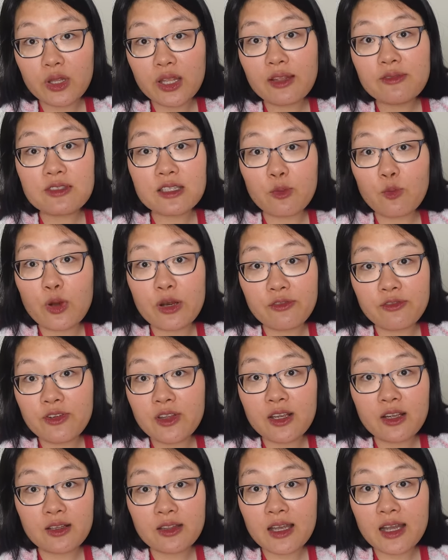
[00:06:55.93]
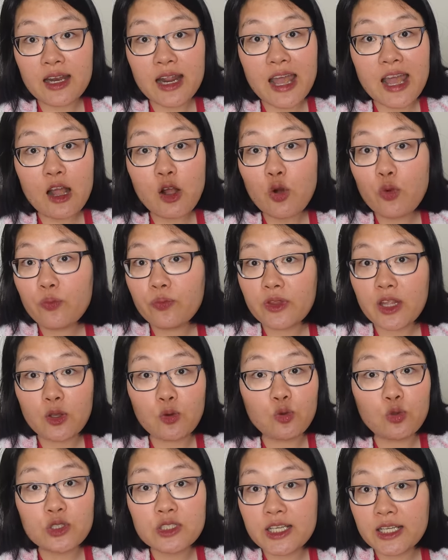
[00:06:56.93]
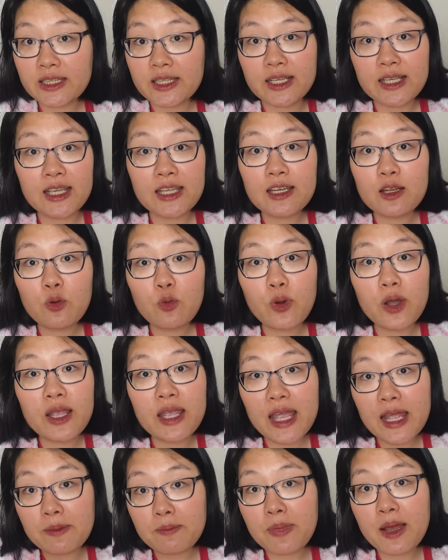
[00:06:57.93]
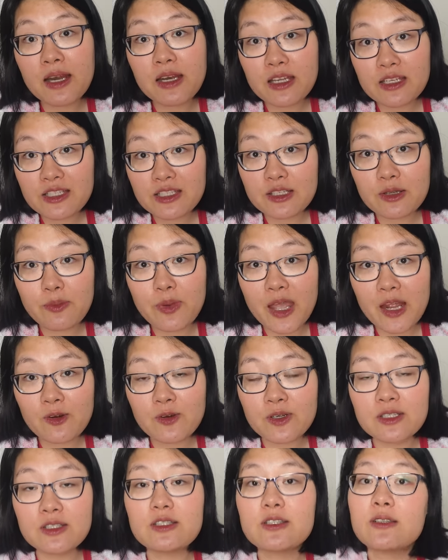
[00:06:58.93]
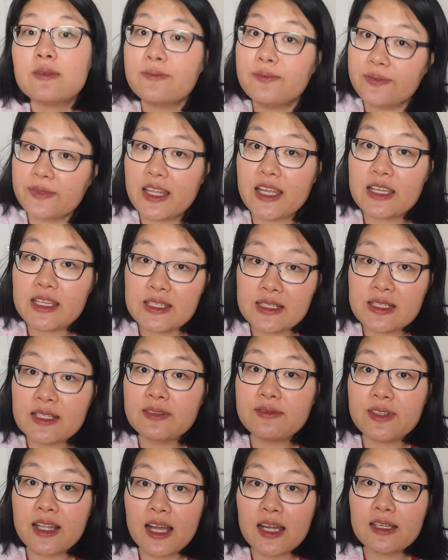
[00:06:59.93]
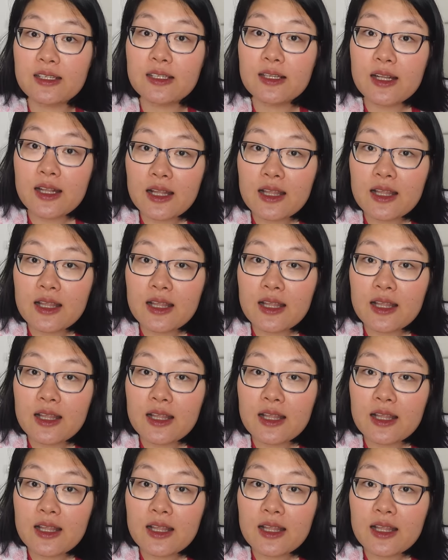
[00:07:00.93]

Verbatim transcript: If someone figured that out, they could take the kid away and punish the parents. They deserve that.